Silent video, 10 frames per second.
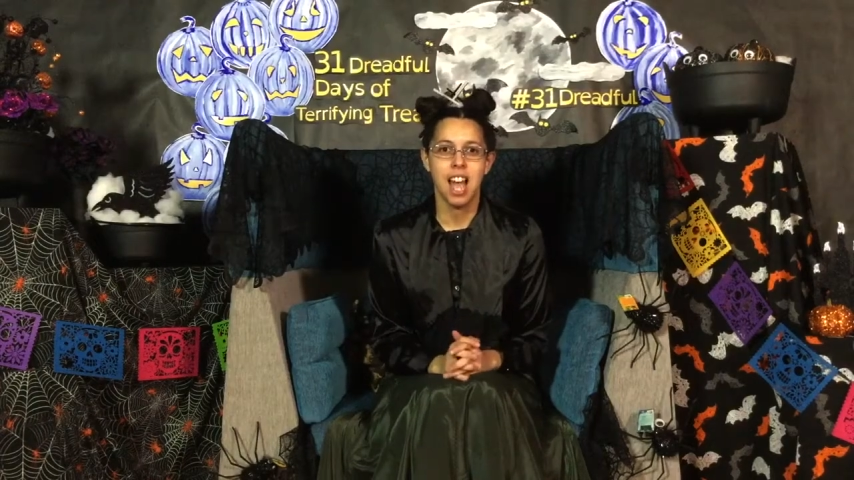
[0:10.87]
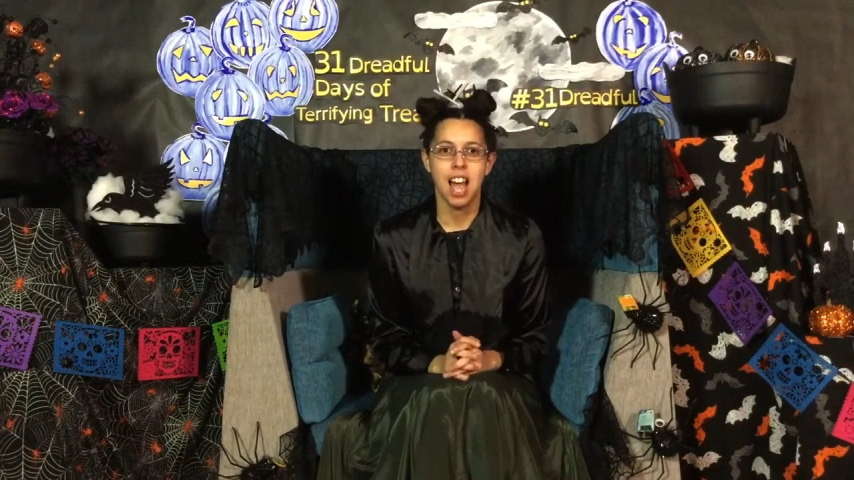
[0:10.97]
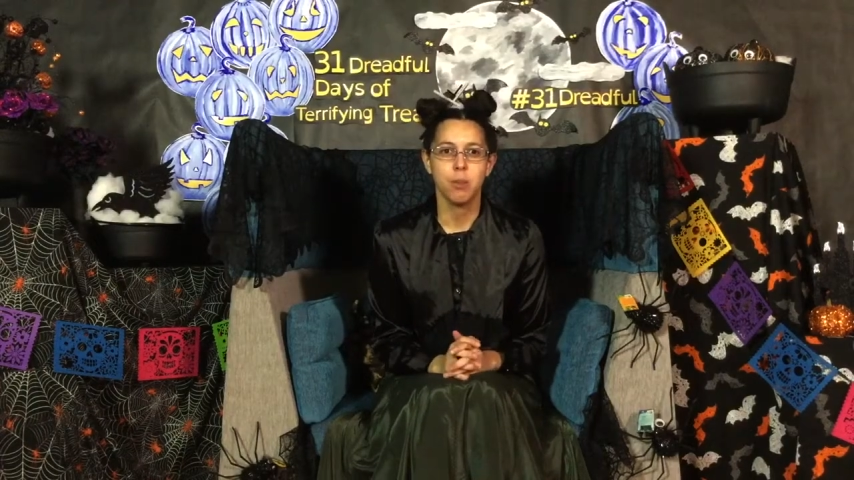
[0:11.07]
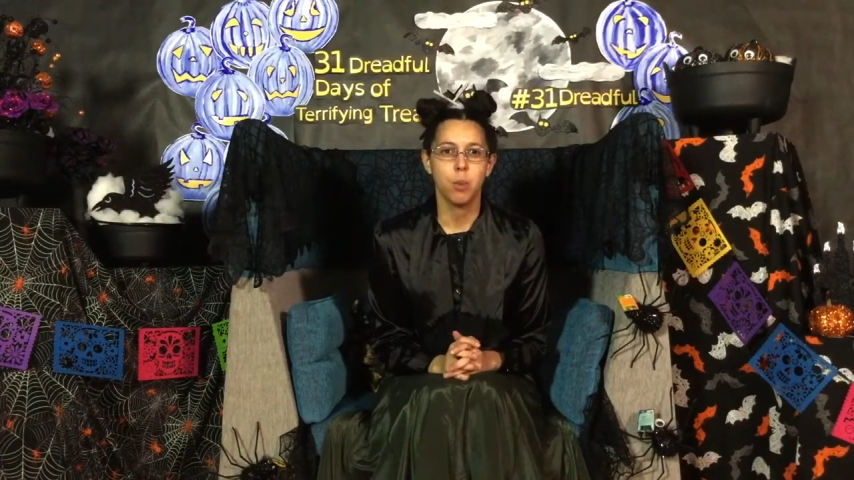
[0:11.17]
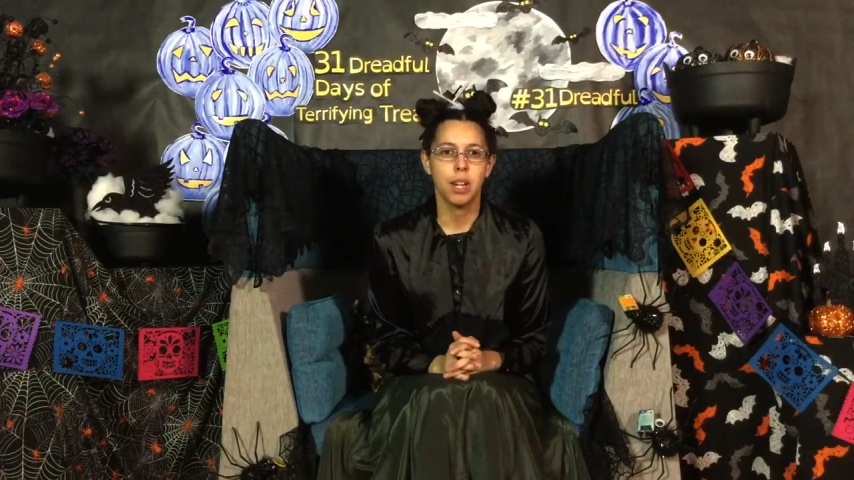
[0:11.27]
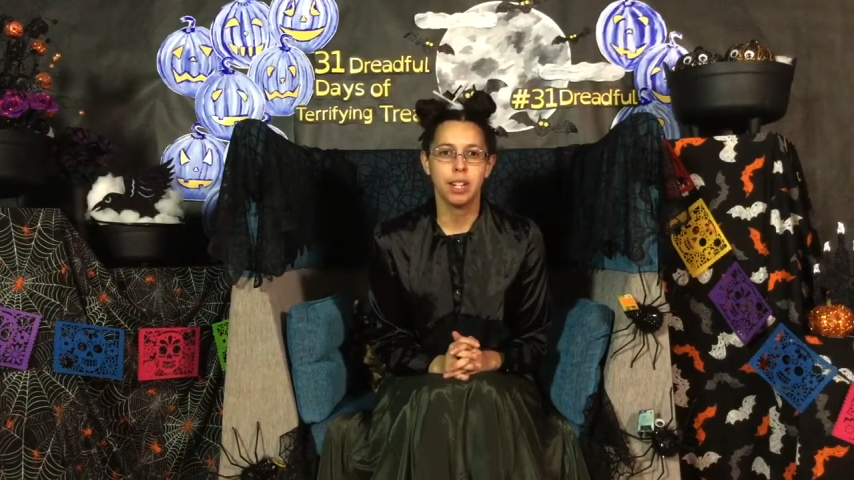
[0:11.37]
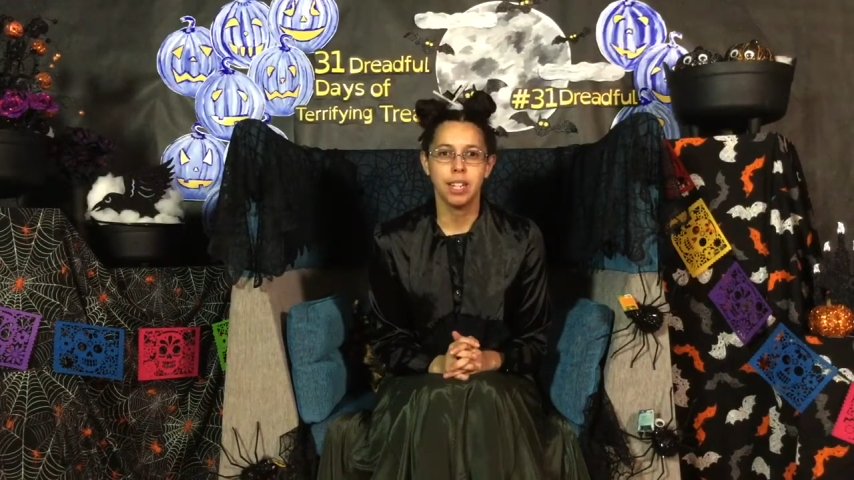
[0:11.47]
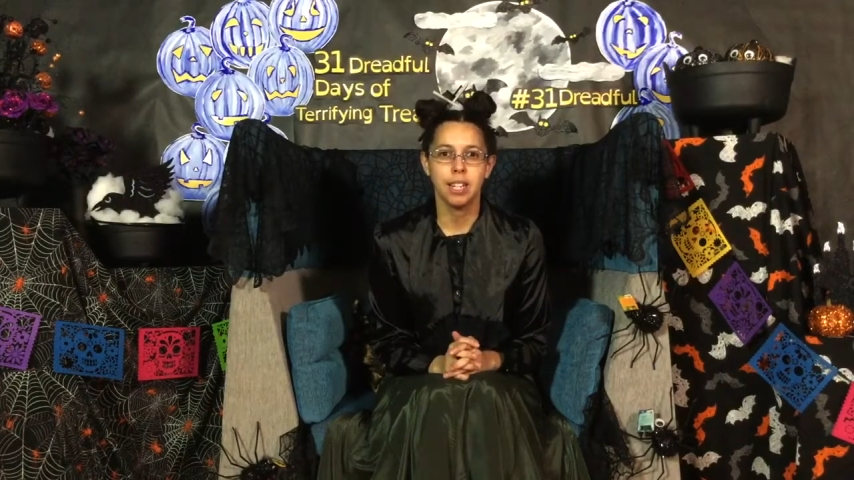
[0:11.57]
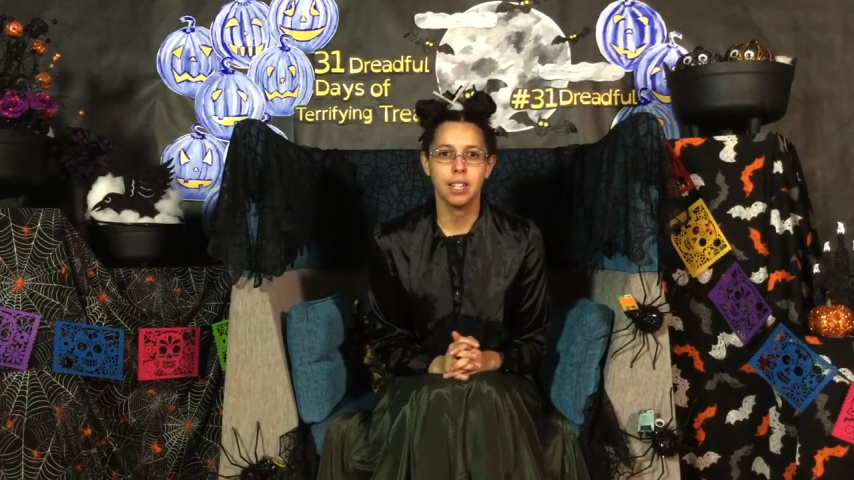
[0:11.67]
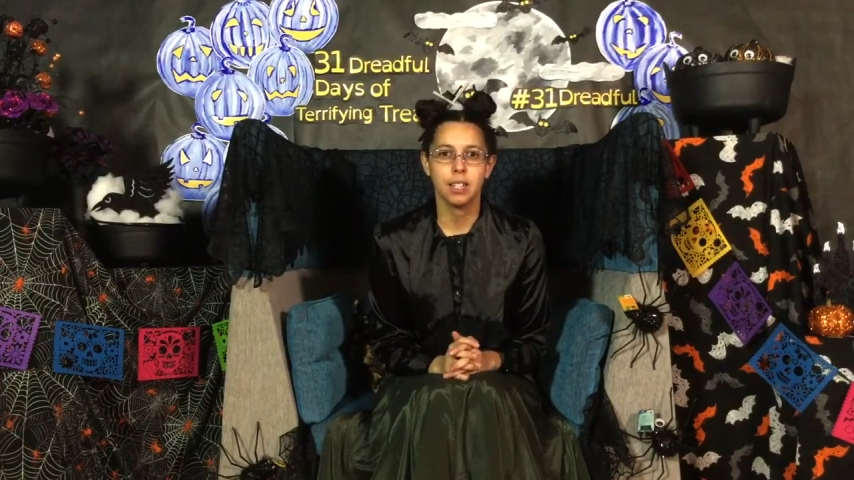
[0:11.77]
And we're
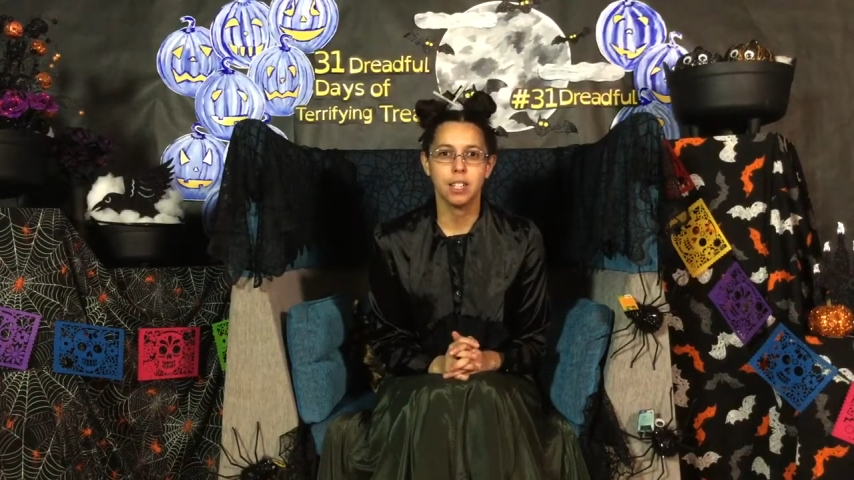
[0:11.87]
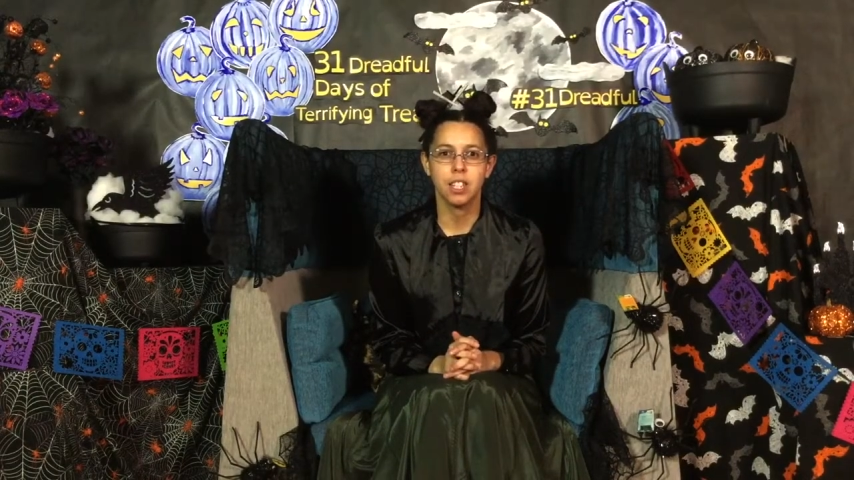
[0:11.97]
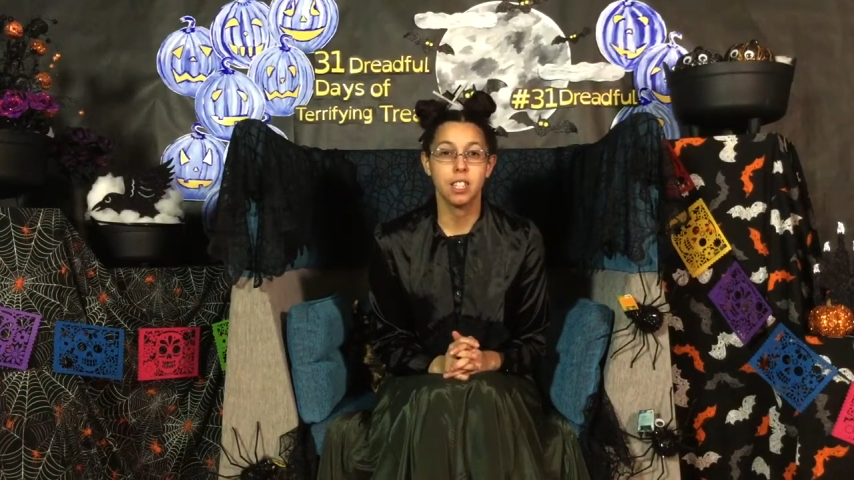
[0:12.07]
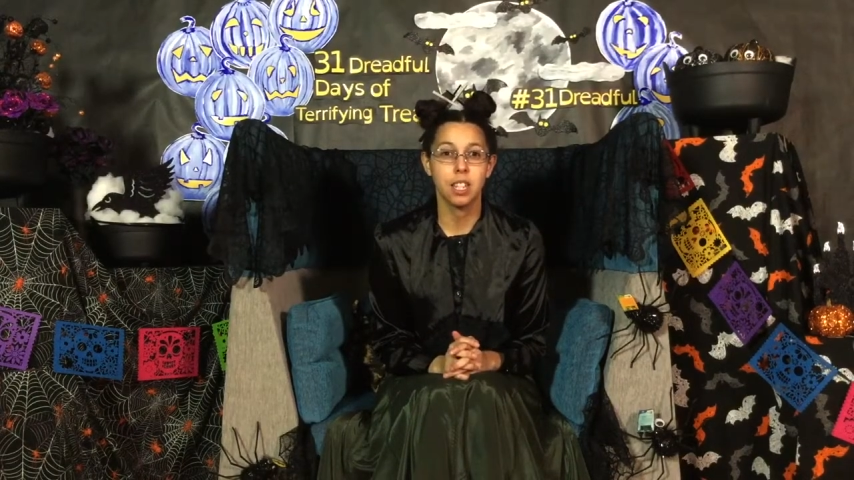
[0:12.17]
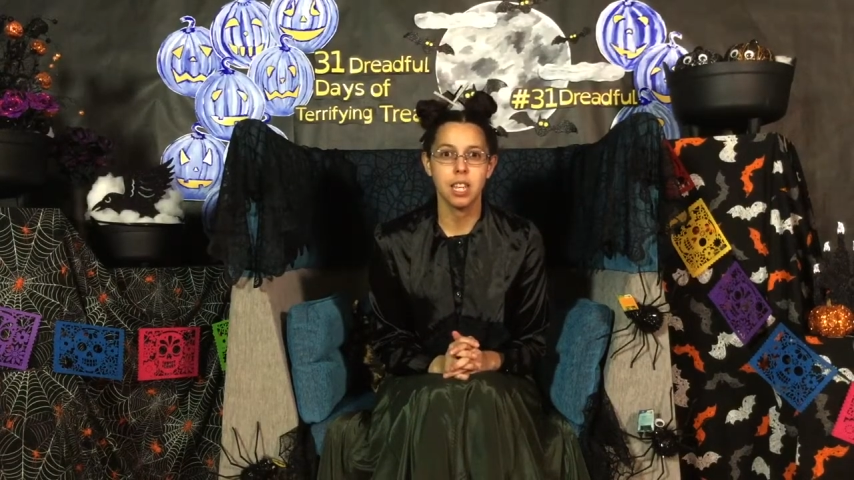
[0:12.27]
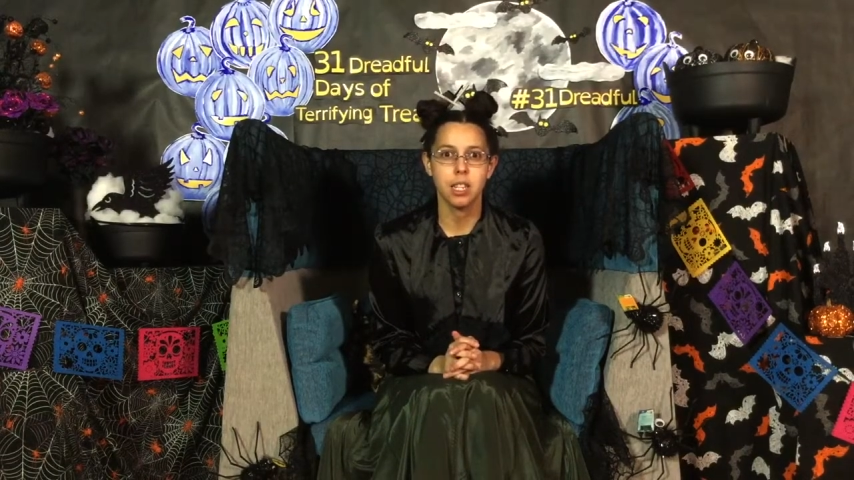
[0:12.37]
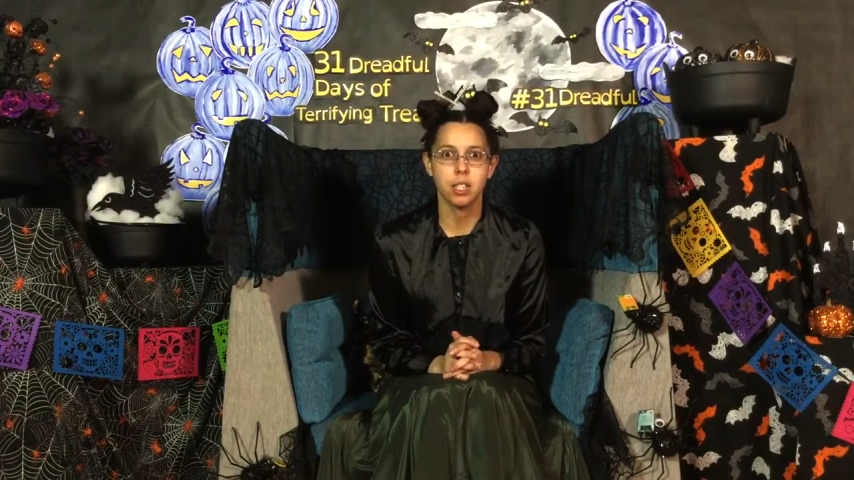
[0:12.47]
here to sing